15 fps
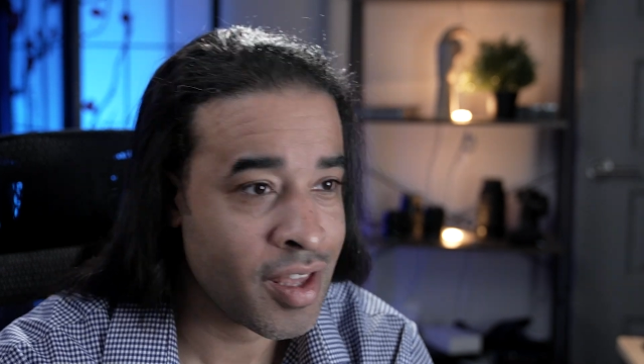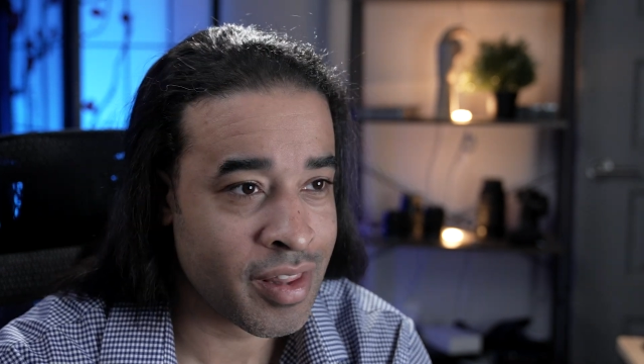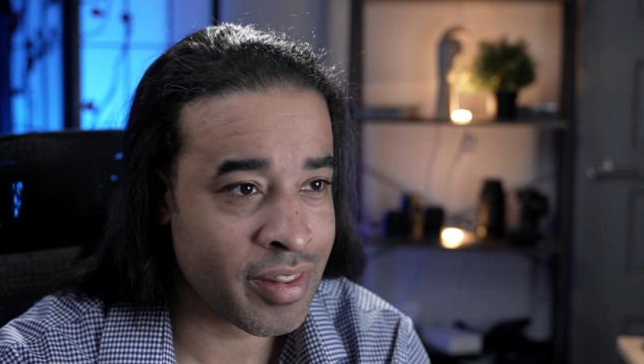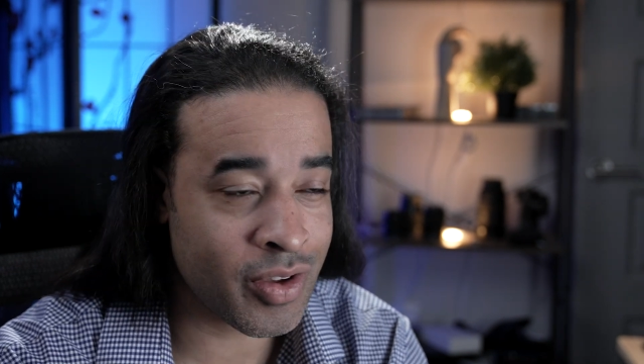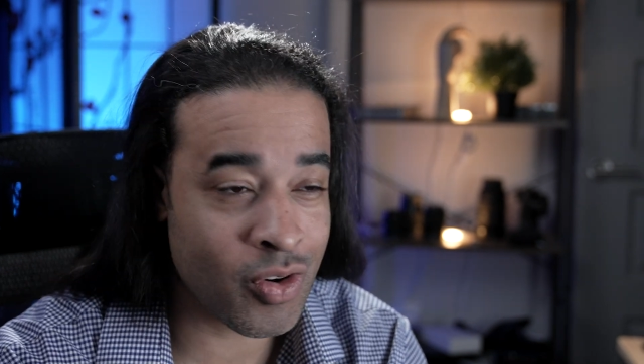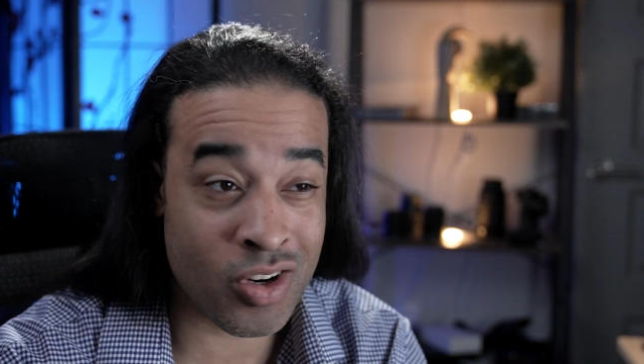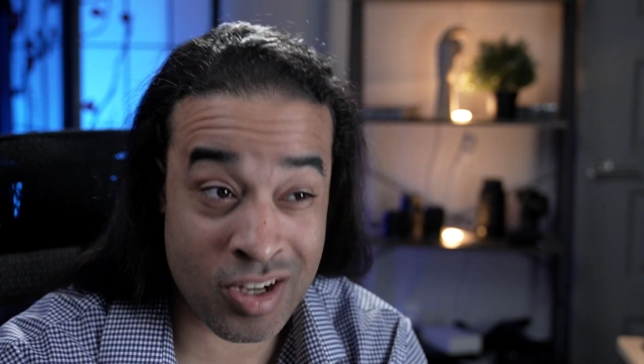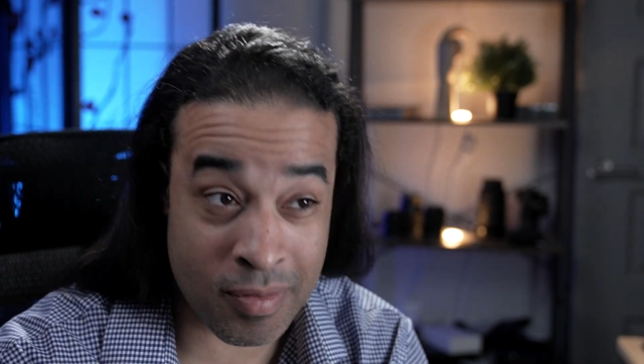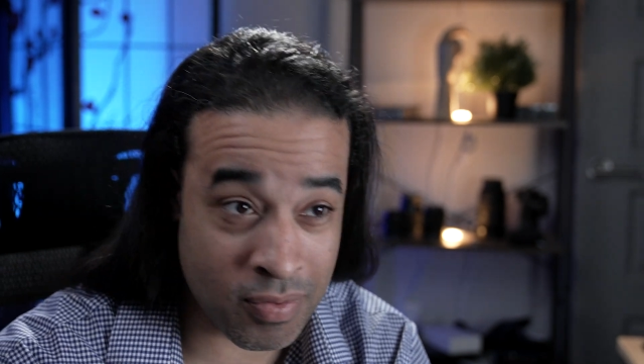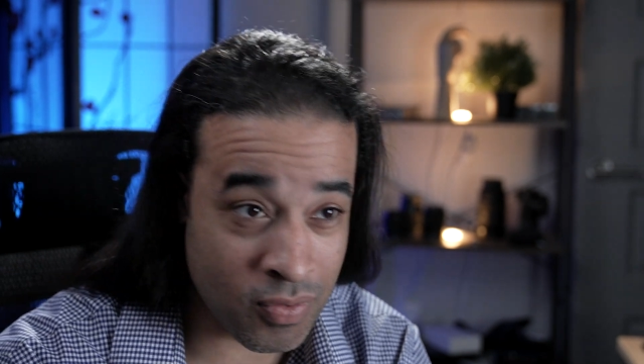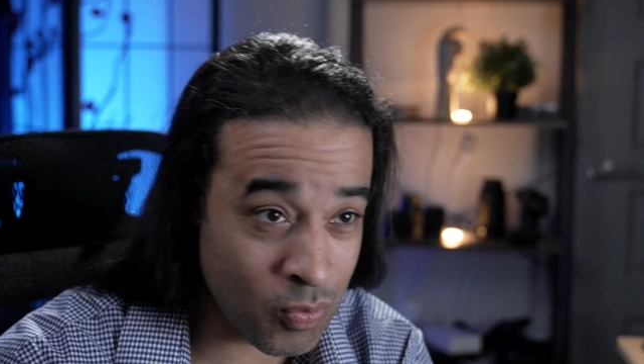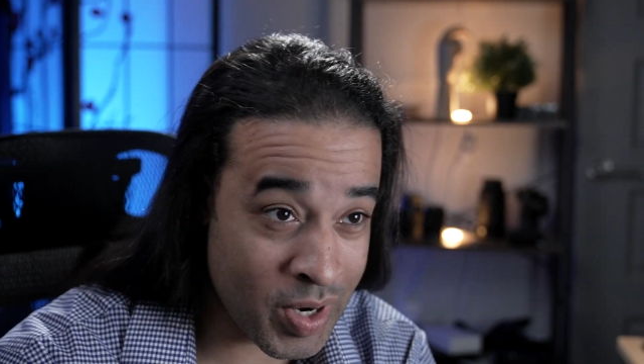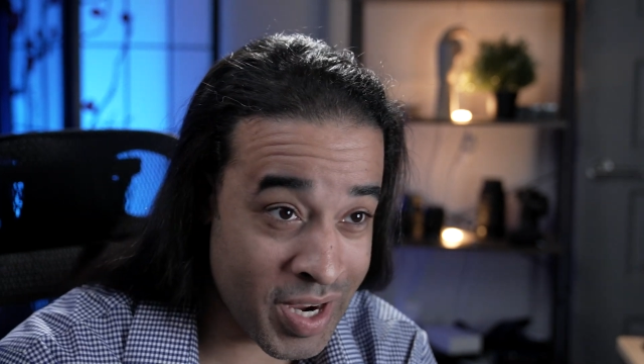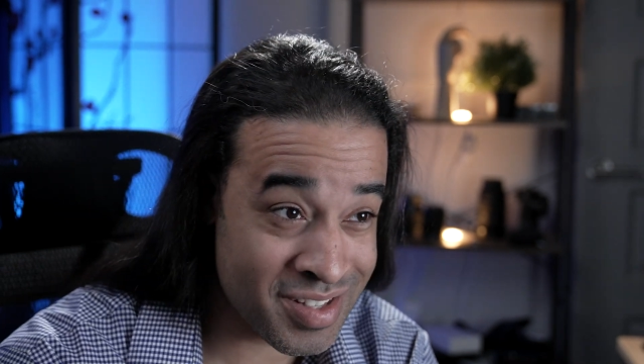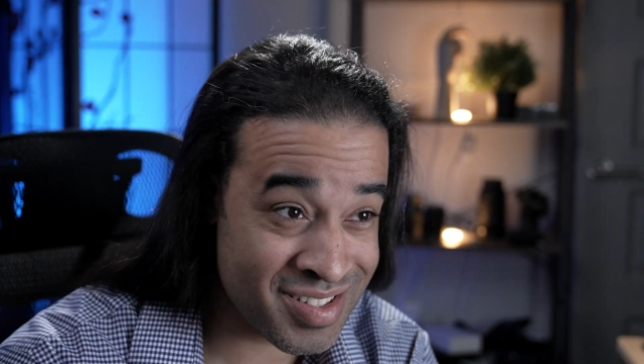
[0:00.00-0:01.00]
There are a number of
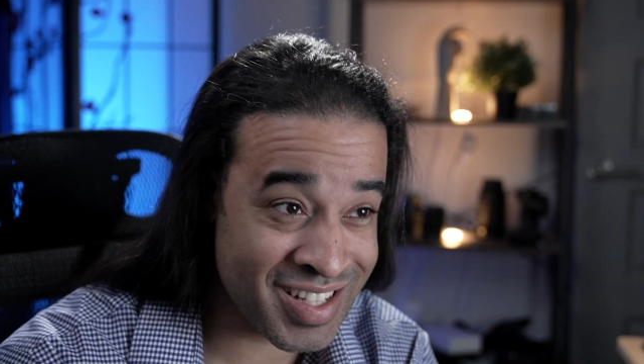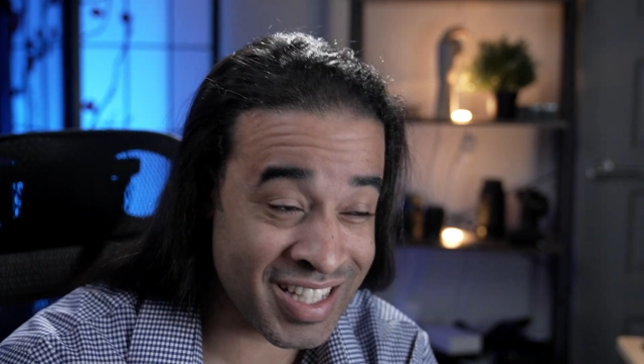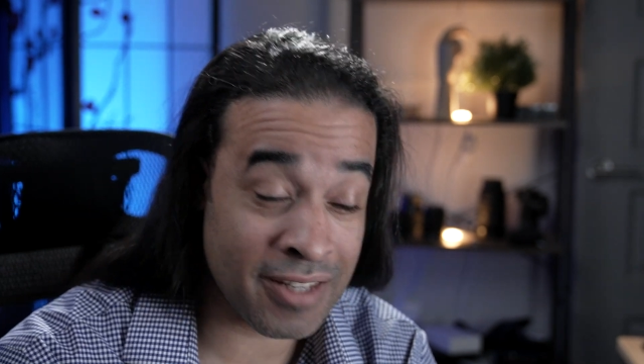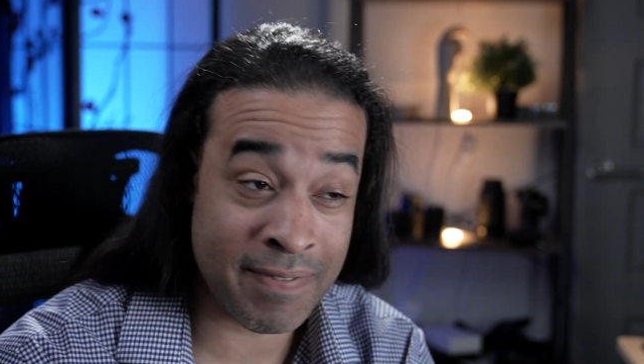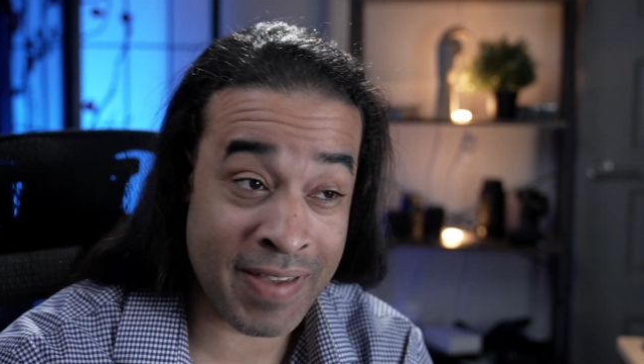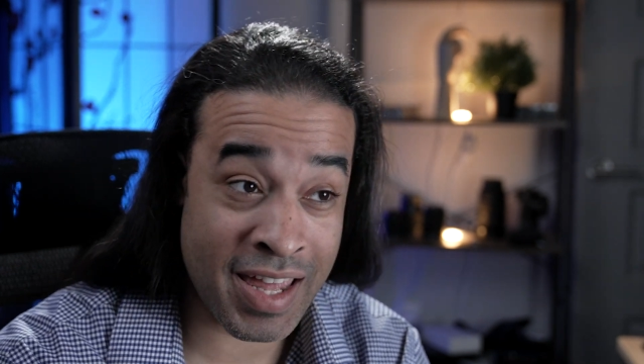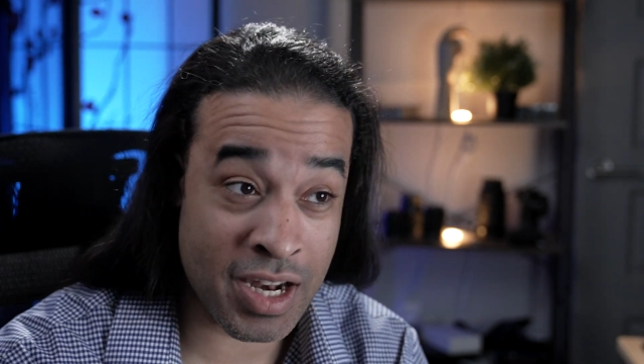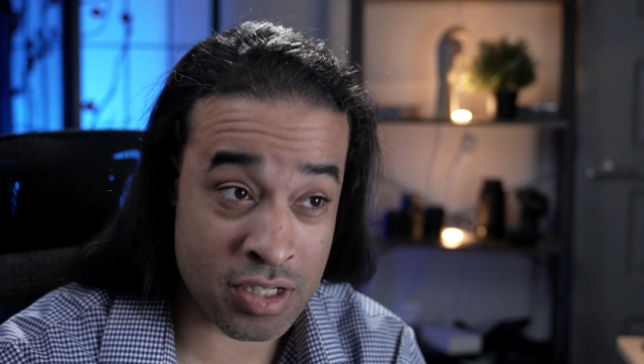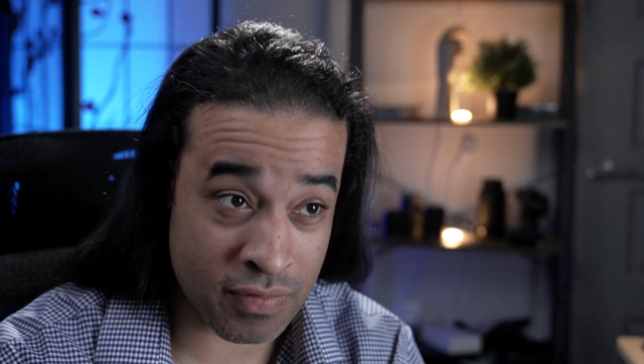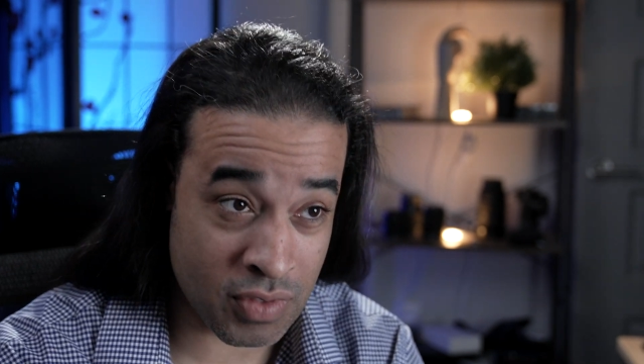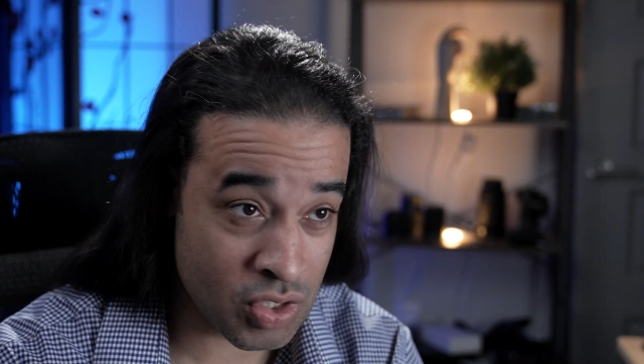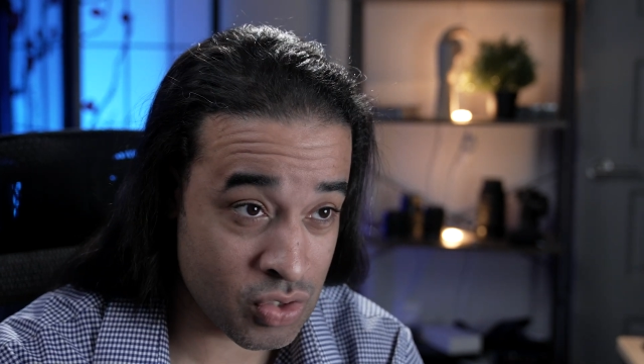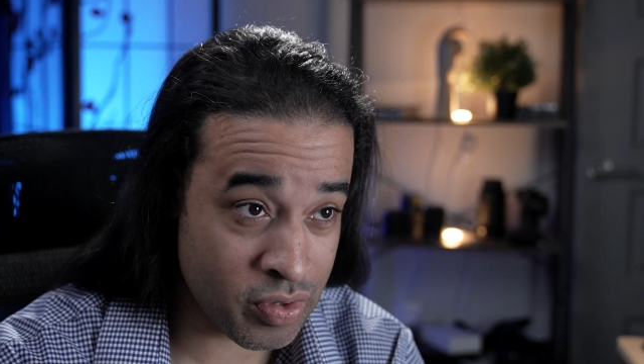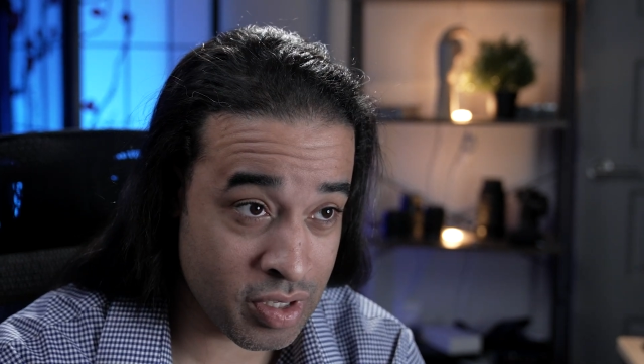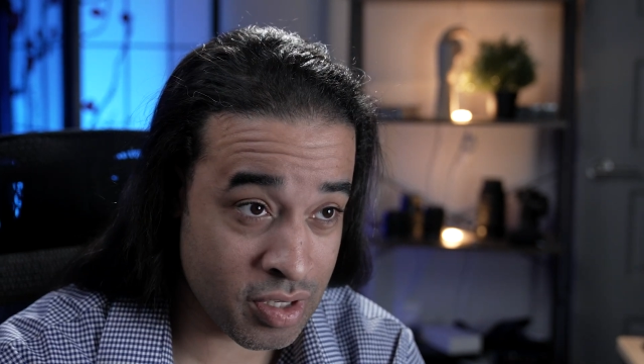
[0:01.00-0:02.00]
ways to take advantage of this
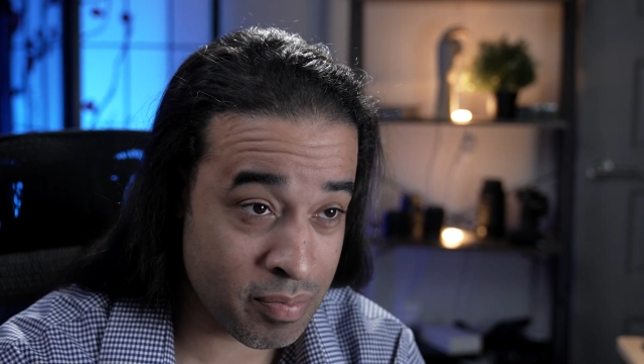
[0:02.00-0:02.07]
trend,